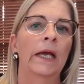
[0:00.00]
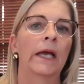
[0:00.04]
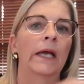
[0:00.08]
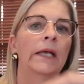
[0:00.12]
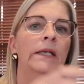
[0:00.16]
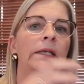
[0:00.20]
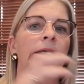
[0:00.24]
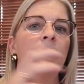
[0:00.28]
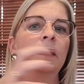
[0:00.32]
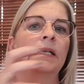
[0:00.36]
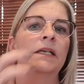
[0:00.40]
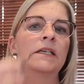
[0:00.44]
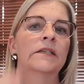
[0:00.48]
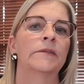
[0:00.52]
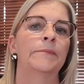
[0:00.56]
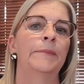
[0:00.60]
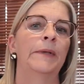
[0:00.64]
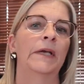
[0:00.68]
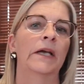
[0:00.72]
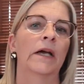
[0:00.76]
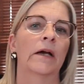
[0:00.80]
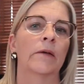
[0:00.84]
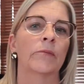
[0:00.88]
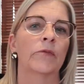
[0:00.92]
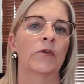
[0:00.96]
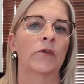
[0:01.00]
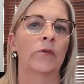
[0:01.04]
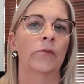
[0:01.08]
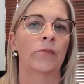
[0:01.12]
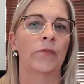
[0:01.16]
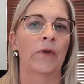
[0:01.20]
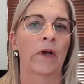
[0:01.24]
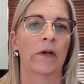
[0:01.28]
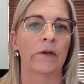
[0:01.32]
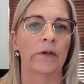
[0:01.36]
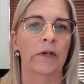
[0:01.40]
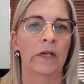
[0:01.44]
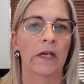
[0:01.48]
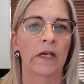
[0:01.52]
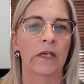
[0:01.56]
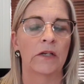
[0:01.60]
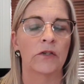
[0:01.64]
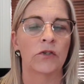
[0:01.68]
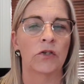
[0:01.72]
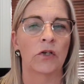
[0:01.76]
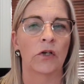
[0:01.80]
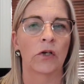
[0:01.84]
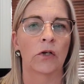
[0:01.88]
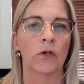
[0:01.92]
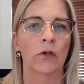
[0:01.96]
And this becomes the
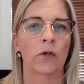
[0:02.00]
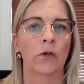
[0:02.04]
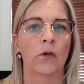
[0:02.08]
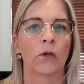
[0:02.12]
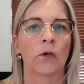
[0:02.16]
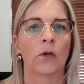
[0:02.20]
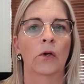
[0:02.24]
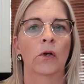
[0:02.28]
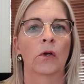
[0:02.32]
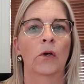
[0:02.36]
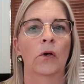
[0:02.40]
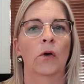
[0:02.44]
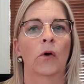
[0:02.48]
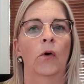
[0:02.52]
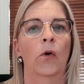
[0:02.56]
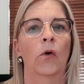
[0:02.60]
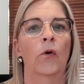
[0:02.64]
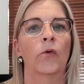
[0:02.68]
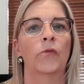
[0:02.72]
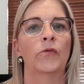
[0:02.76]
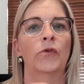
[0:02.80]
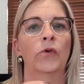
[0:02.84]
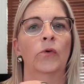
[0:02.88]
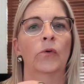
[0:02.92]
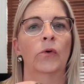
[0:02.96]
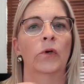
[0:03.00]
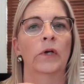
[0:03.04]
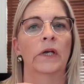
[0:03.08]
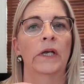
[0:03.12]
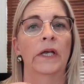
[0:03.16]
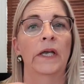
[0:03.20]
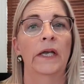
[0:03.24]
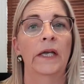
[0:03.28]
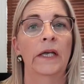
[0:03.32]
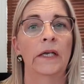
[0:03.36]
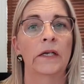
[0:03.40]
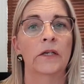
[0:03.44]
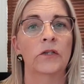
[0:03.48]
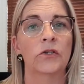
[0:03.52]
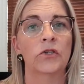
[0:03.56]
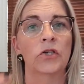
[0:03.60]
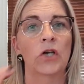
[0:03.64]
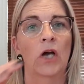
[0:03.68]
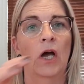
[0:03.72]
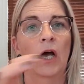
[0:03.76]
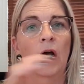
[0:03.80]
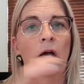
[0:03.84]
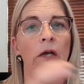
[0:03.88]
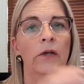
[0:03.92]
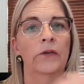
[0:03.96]
foundation of your inner
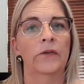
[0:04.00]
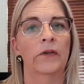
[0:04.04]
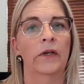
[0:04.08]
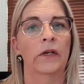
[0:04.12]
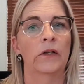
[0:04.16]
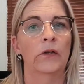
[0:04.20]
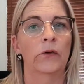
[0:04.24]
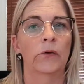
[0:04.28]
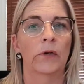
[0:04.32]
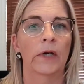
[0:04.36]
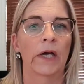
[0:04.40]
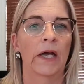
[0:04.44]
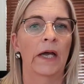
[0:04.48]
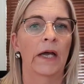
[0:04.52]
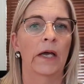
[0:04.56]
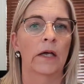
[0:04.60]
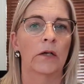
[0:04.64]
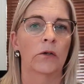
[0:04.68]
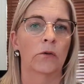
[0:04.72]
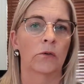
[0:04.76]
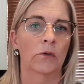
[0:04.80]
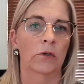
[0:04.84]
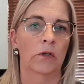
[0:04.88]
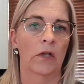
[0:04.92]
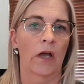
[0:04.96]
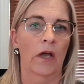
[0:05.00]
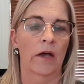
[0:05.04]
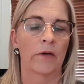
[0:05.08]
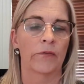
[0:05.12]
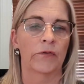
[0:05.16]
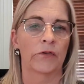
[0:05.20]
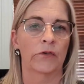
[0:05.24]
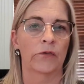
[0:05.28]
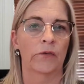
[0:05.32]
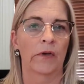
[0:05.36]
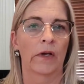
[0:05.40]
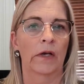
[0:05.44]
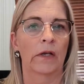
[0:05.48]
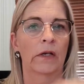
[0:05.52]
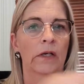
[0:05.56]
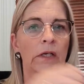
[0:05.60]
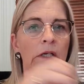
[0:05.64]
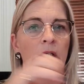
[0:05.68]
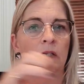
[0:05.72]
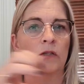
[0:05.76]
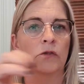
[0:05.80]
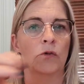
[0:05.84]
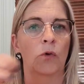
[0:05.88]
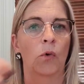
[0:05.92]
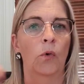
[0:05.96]
child and your adult life as well.
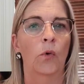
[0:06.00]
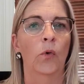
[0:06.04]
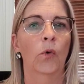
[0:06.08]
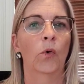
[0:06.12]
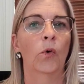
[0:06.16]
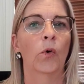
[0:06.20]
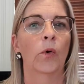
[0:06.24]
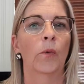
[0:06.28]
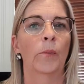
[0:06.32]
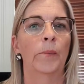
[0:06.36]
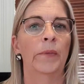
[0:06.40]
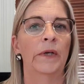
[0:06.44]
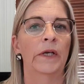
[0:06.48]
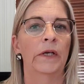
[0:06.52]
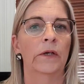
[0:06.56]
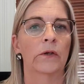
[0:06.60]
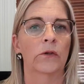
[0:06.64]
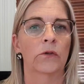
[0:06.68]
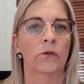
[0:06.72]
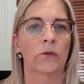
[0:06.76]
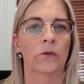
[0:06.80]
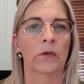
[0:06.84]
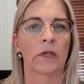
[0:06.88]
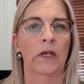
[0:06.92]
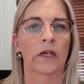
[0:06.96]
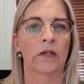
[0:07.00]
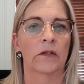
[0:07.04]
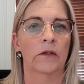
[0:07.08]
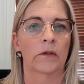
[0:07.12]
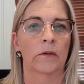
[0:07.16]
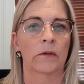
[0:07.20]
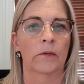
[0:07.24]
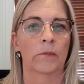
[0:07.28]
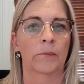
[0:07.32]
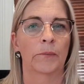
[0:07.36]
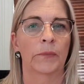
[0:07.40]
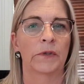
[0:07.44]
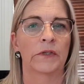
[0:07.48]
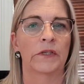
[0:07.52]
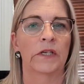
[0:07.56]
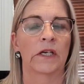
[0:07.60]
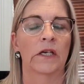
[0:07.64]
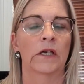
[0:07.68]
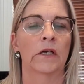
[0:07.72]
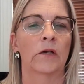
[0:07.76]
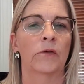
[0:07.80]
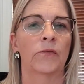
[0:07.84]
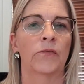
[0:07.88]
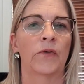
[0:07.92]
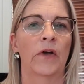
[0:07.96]
It's all built on that
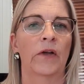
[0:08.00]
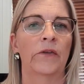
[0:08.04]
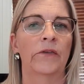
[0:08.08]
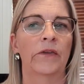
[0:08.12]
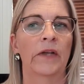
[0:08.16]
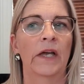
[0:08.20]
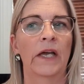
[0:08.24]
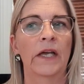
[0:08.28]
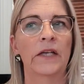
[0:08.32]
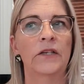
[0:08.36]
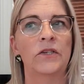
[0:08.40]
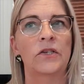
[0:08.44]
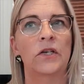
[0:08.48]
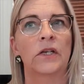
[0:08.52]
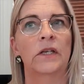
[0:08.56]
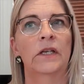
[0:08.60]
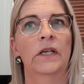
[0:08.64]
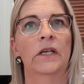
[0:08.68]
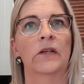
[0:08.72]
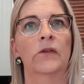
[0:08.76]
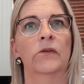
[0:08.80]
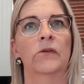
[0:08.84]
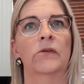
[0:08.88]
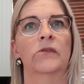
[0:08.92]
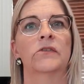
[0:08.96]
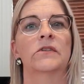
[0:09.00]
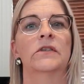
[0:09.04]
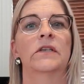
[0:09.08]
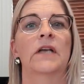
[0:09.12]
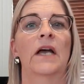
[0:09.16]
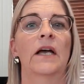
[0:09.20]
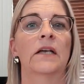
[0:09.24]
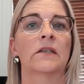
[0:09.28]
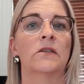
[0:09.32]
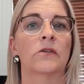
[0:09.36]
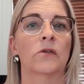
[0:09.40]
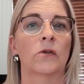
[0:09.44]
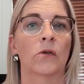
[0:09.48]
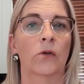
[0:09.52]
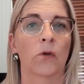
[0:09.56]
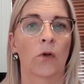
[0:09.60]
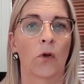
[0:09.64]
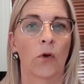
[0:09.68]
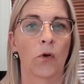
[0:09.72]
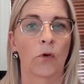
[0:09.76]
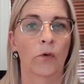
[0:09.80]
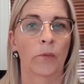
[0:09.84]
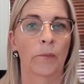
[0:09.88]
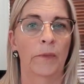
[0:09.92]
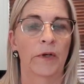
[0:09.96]
particular foundation that starts
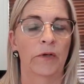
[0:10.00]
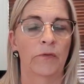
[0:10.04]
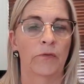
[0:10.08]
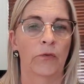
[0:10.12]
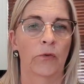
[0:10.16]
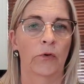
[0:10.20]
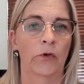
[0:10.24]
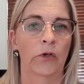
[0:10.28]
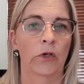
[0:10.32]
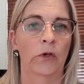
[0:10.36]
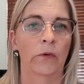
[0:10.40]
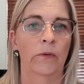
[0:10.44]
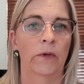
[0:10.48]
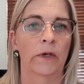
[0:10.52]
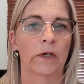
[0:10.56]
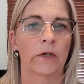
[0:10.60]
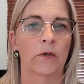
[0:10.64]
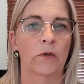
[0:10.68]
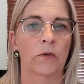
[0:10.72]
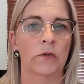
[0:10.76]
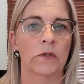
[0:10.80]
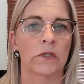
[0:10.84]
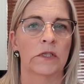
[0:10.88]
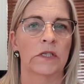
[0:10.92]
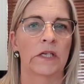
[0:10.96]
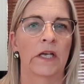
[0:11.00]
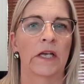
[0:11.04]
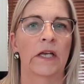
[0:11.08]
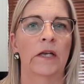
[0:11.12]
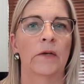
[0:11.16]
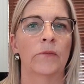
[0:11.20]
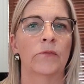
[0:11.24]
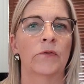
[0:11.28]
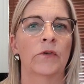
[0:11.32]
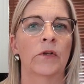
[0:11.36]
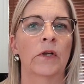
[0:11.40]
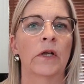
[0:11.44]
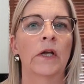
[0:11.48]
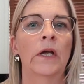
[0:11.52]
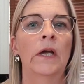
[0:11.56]
long before you are conceived.